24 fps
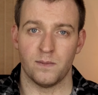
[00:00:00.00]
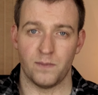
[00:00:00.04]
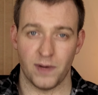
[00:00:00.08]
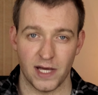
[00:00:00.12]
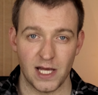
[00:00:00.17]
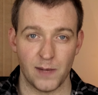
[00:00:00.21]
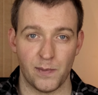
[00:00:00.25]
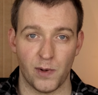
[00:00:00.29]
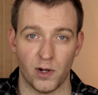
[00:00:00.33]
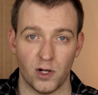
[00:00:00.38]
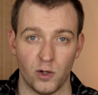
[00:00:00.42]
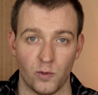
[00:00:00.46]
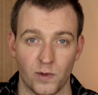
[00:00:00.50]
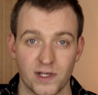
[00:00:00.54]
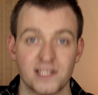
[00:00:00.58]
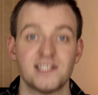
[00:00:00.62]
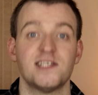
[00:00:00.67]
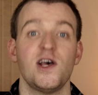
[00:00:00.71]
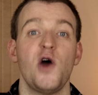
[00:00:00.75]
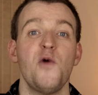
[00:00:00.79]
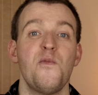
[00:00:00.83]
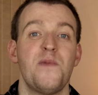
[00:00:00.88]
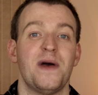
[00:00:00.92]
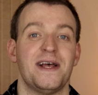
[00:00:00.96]
People were
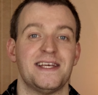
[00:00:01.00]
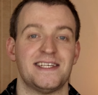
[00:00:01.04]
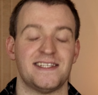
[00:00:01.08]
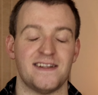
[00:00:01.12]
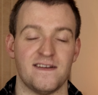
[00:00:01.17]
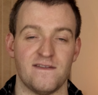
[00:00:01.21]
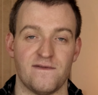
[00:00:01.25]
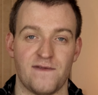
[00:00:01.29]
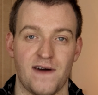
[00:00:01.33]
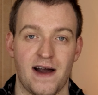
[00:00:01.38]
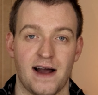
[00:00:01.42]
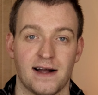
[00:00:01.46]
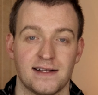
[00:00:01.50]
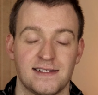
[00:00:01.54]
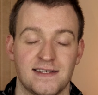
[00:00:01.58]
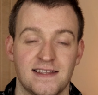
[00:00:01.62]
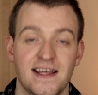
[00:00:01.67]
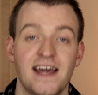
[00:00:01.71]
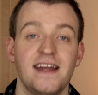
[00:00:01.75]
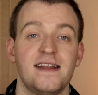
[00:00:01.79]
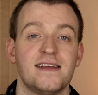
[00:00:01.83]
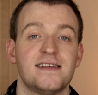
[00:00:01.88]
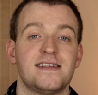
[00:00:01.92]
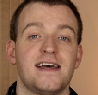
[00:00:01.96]
so pissed, in fact,
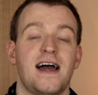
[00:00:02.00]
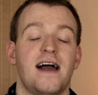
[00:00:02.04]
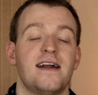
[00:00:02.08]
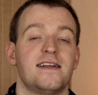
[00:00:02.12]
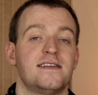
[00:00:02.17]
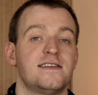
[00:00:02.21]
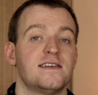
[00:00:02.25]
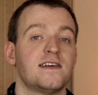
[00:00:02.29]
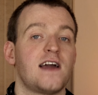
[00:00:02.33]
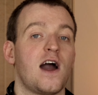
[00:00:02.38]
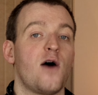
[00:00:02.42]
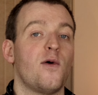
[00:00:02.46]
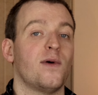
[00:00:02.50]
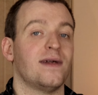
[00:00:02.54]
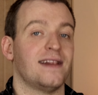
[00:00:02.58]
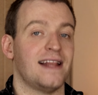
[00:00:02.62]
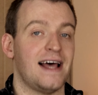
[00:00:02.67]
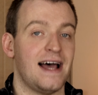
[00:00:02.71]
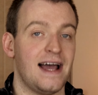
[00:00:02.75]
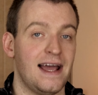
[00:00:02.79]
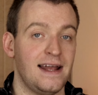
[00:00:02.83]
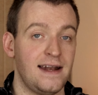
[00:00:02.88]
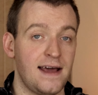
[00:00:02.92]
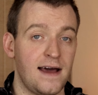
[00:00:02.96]
they decided to go
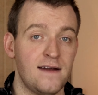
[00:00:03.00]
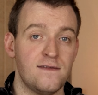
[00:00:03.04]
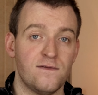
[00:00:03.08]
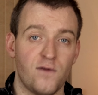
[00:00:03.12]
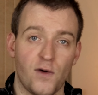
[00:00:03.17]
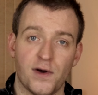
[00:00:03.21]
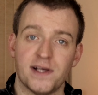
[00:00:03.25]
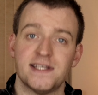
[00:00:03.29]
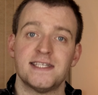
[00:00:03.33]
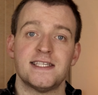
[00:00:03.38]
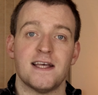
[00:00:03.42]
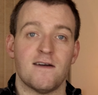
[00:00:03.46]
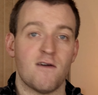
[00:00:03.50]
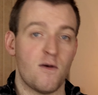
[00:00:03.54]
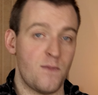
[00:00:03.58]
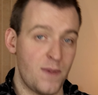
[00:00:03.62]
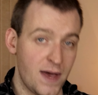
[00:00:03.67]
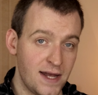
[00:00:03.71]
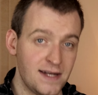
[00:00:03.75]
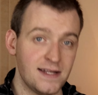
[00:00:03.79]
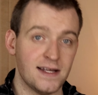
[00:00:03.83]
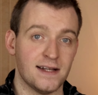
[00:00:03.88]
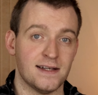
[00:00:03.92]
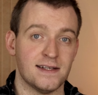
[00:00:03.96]
online and voice their
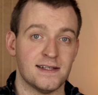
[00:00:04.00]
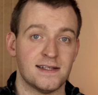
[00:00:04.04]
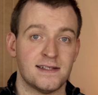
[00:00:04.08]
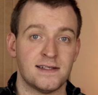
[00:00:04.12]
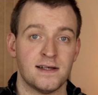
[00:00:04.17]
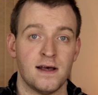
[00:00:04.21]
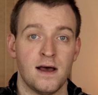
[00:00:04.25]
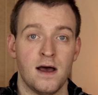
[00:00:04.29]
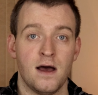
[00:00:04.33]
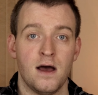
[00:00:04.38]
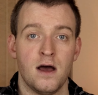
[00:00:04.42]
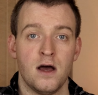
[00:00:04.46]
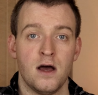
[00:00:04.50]
opinions.